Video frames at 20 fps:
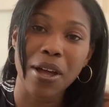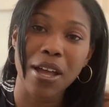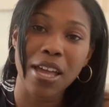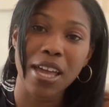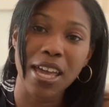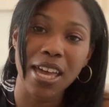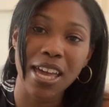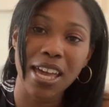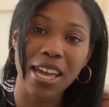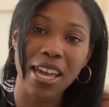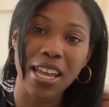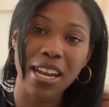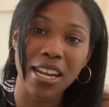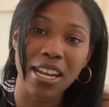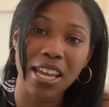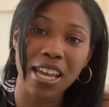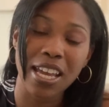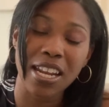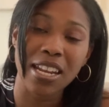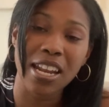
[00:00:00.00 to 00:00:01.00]

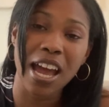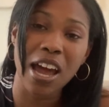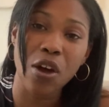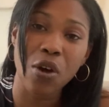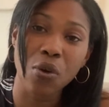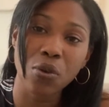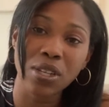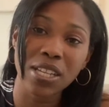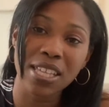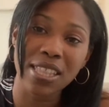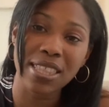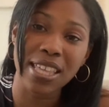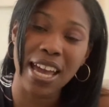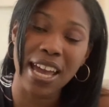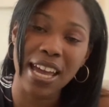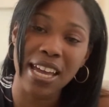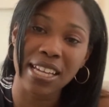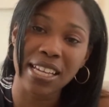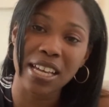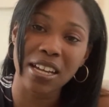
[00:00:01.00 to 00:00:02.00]
And not only
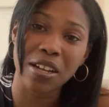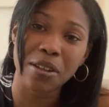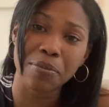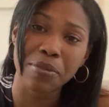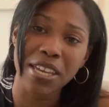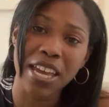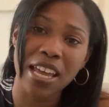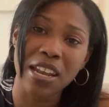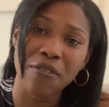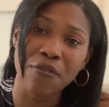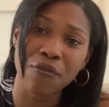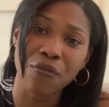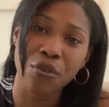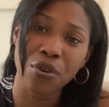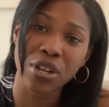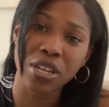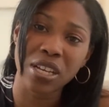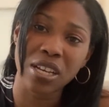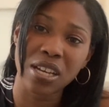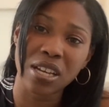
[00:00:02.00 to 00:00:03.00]
that,
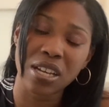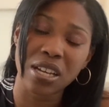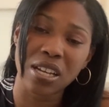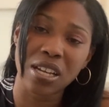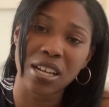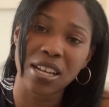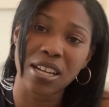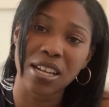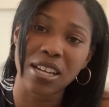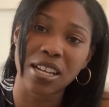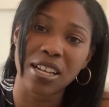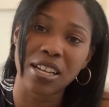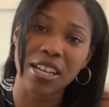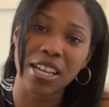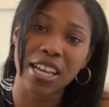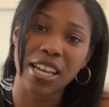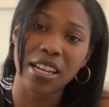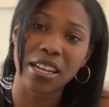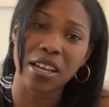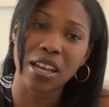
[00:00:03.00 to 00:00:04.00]
California
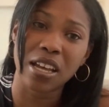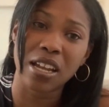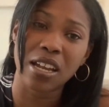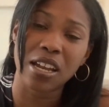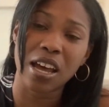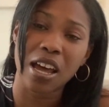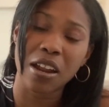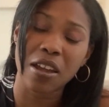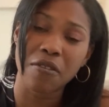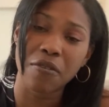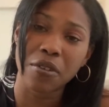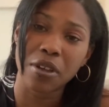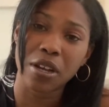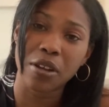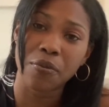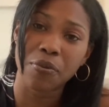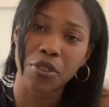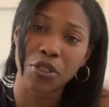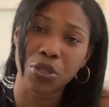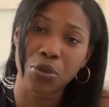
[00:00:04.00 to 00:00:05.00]
and a lot of
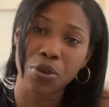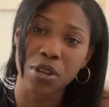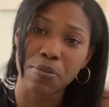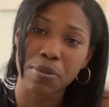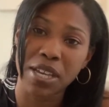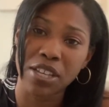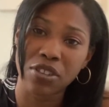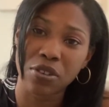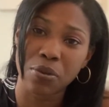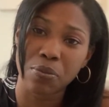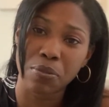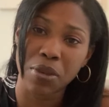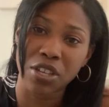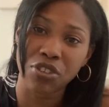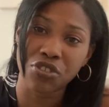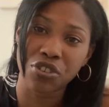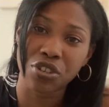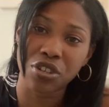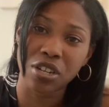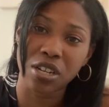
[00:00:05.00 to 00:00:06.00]
the three
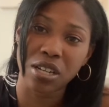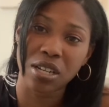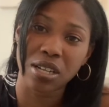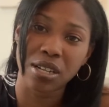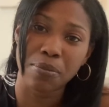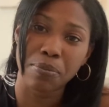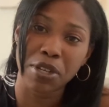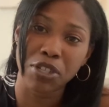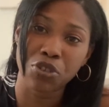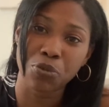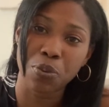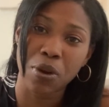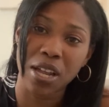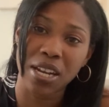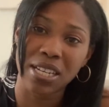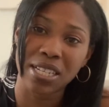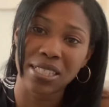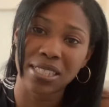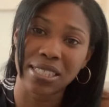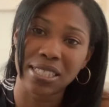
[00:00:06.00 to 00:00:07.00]
major
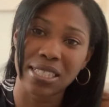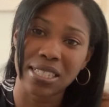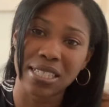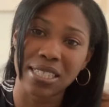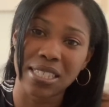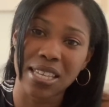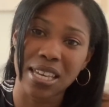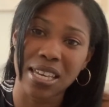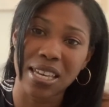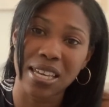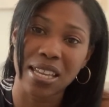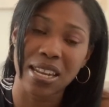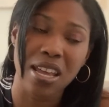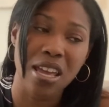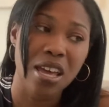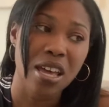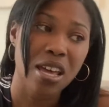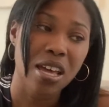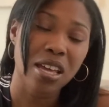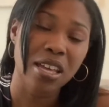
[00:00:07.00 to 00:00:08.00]
metropolitan cities in
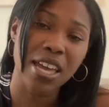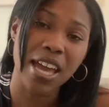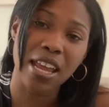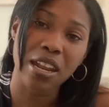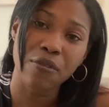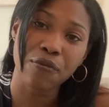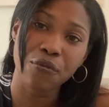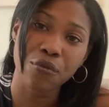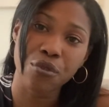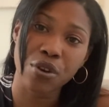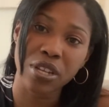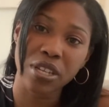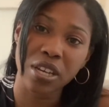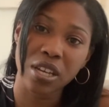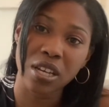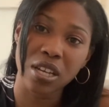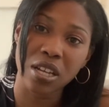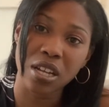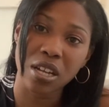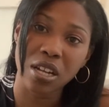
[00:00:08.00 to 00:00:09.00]

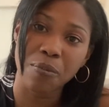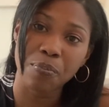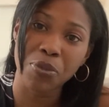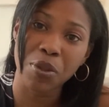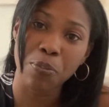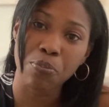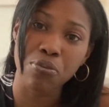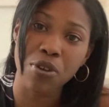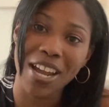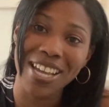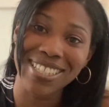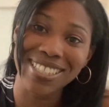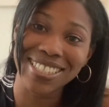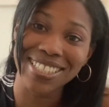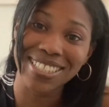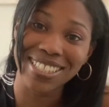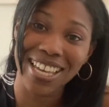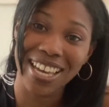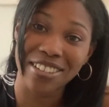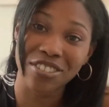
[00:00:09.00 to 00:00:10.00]
California, the
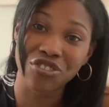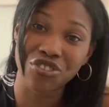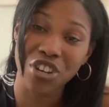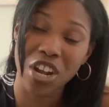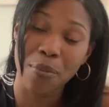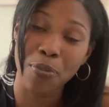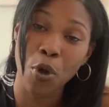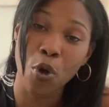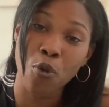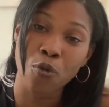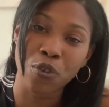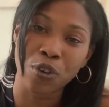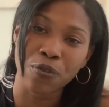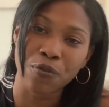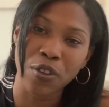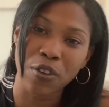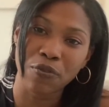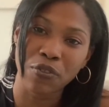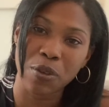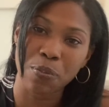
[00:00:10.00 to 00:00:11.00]
prices has dropped over
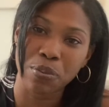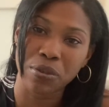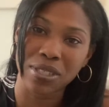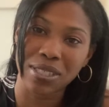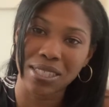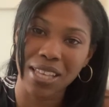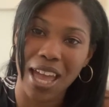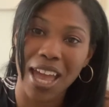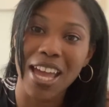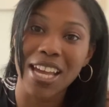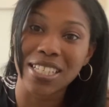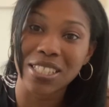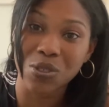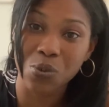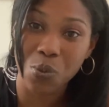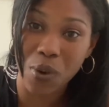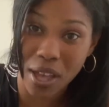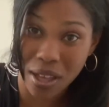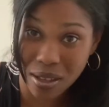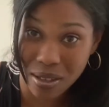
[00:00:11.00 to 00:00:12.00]
50% as
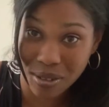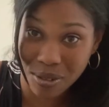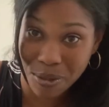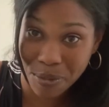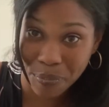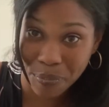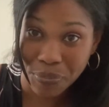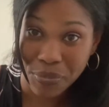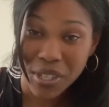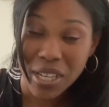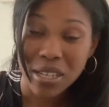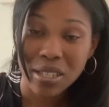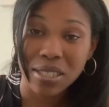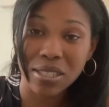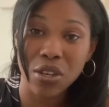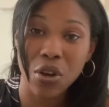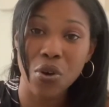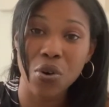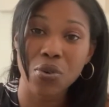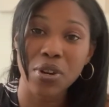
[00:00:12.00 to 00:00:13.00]
well.
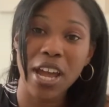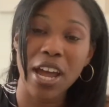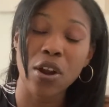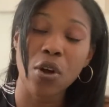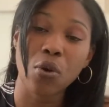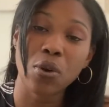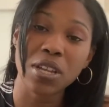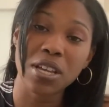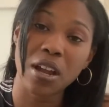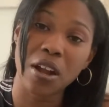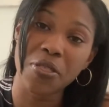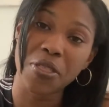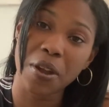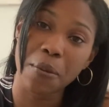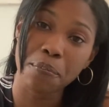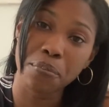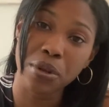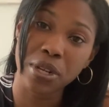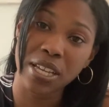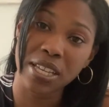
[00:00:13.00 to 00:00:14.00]
So not only are they
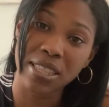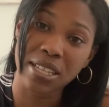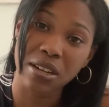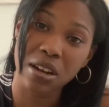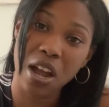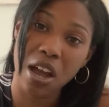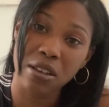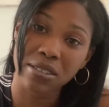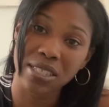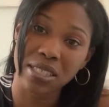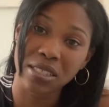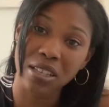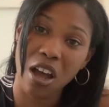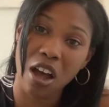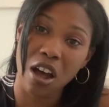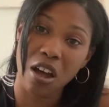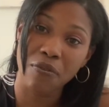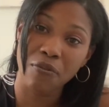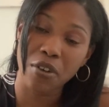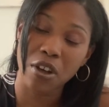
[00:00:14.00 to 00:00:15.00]
pulling their houses
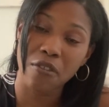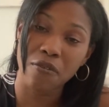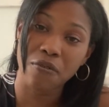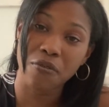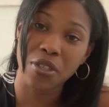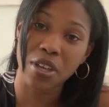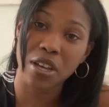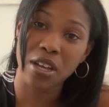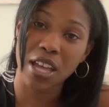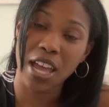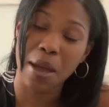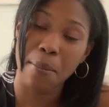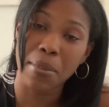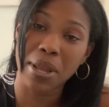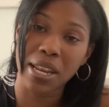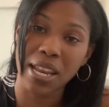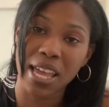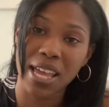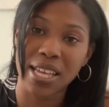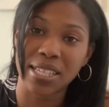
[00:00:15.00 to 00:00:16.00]
off of the
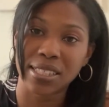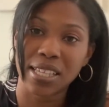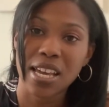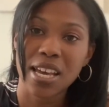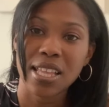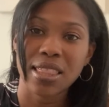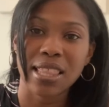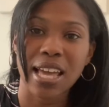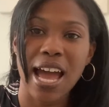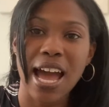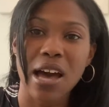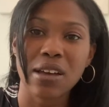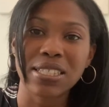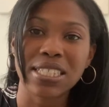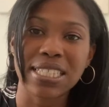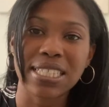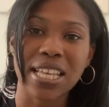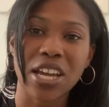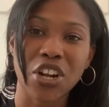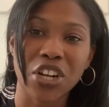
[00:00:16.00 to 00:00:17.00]
MLS, the
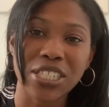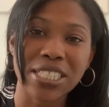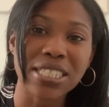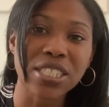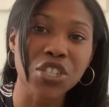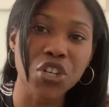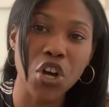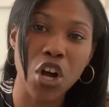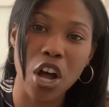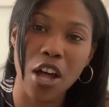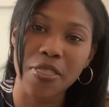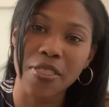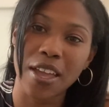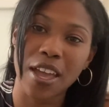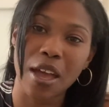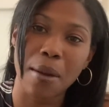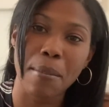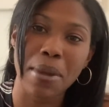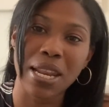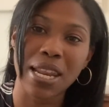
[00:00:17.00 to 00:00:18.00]
houses that are still on the
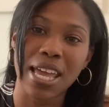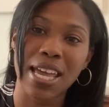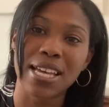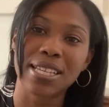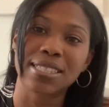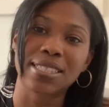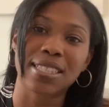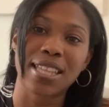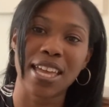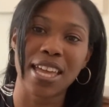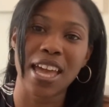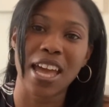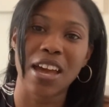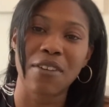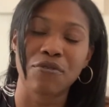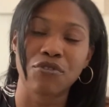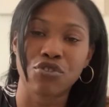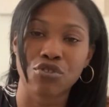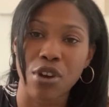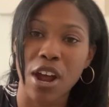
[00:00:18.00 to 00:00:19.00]
MLS, they
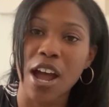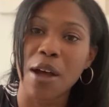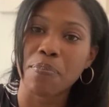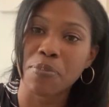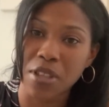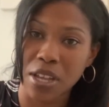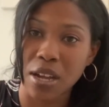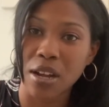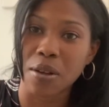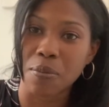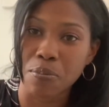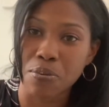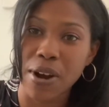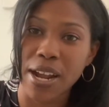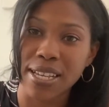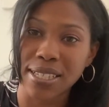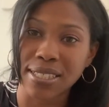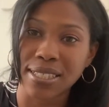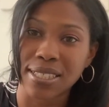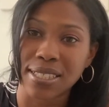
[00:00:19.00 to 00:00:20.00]
have dropped
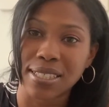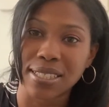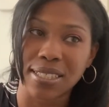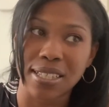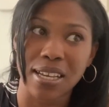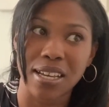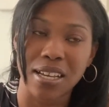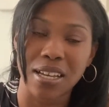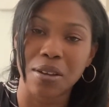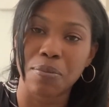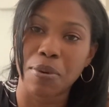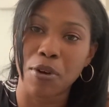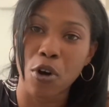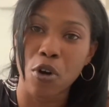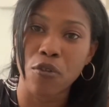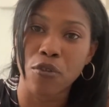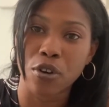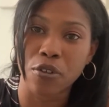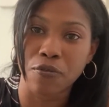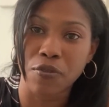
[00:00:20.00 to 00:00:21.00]
prices
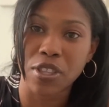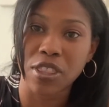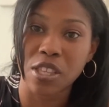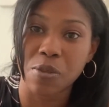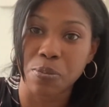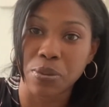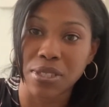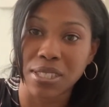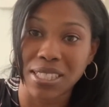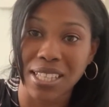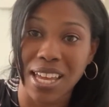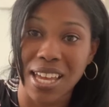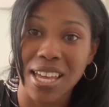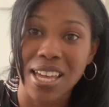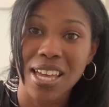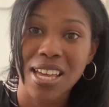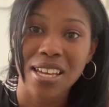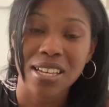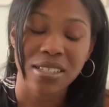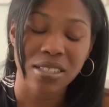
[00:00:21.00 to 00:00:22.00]
over 50%.
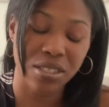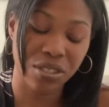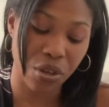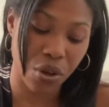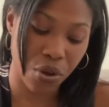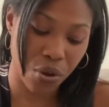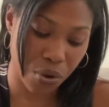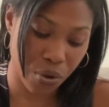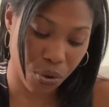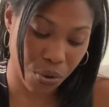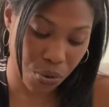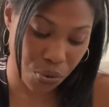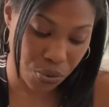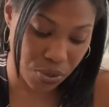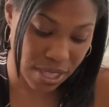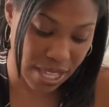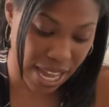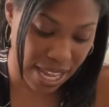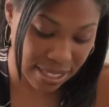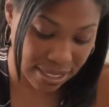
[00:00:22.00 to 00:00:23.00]
So
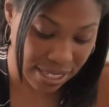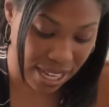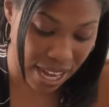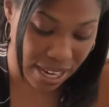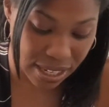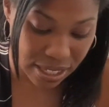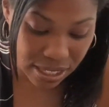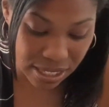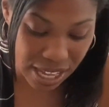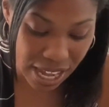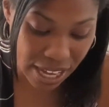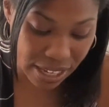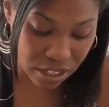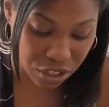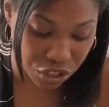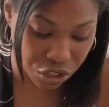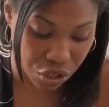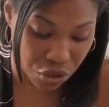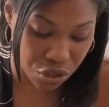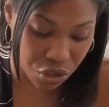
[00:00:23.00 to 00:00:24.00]
that's kind of
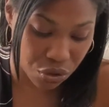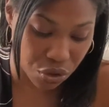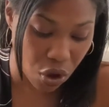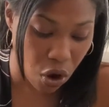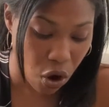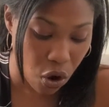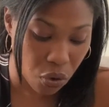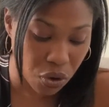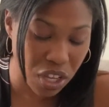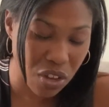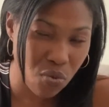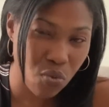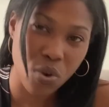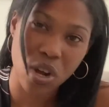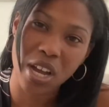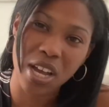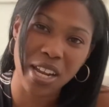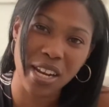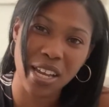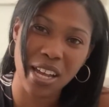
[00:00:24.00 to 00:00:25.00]
show you. The only
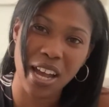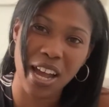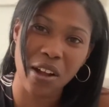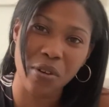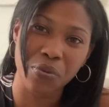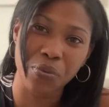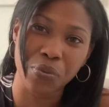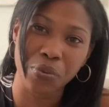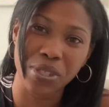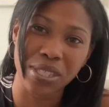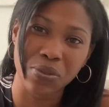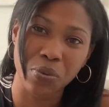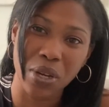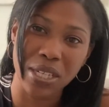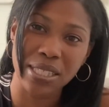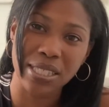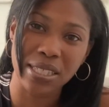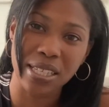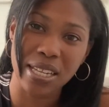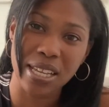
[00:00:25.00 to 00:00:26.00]

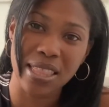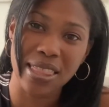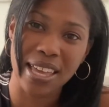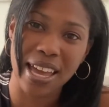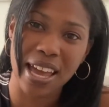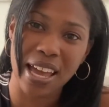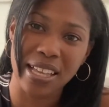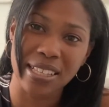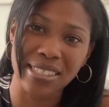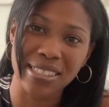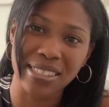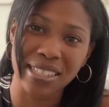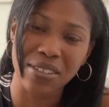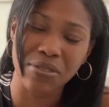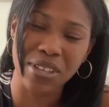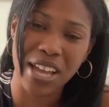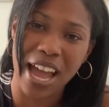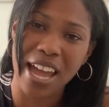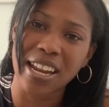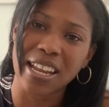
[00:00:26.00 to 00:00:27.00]
one city that's
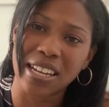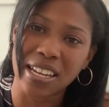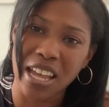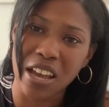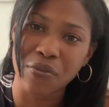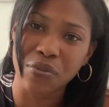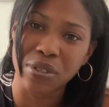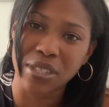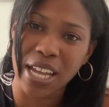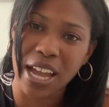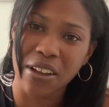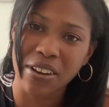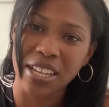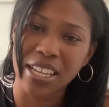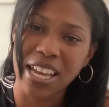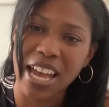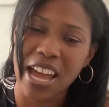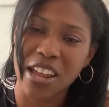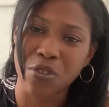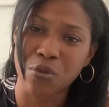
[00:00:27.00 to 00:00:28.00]
kind of leveled out
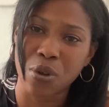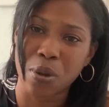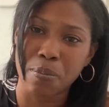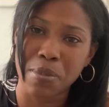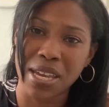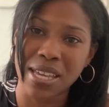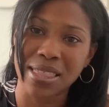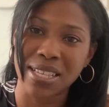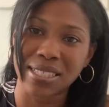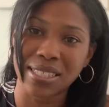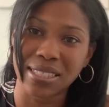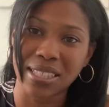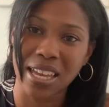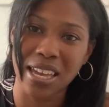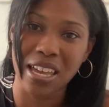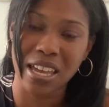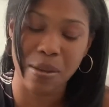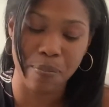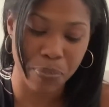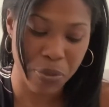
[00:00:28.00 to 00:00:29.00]
and kind of remained the
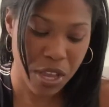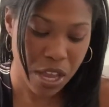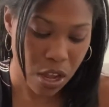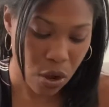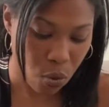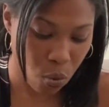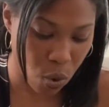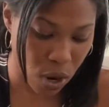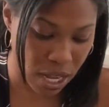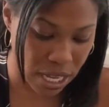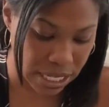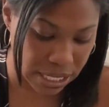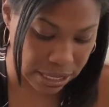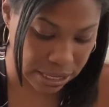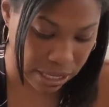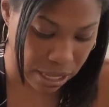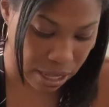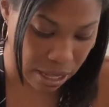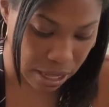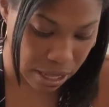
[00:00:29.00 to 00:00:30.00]
same
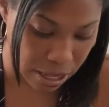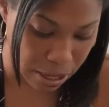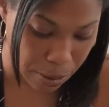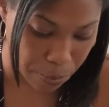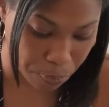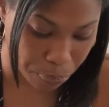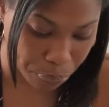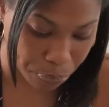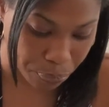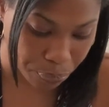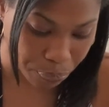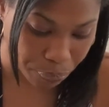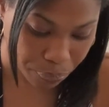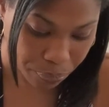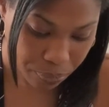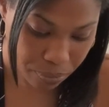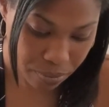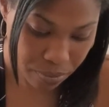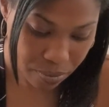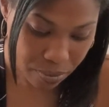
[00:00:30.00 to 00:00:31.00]
was
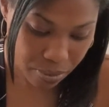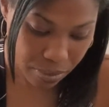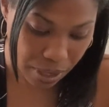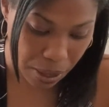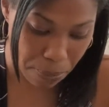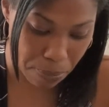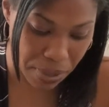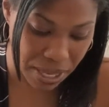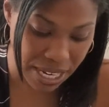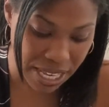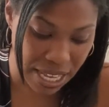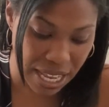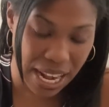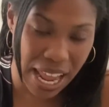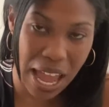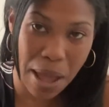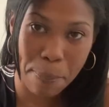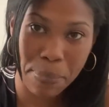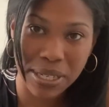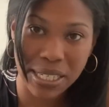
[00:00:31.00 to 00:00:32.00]

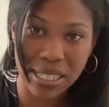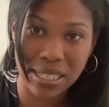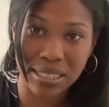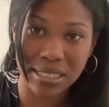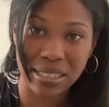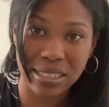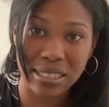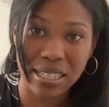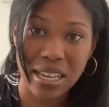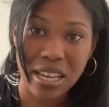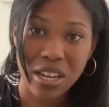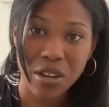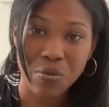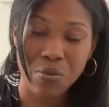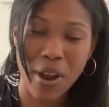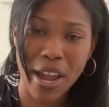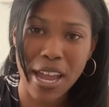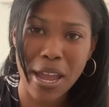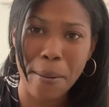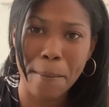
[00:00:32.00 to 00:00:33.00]
Minneapolis.
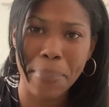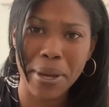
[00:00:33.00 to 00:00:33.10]
right?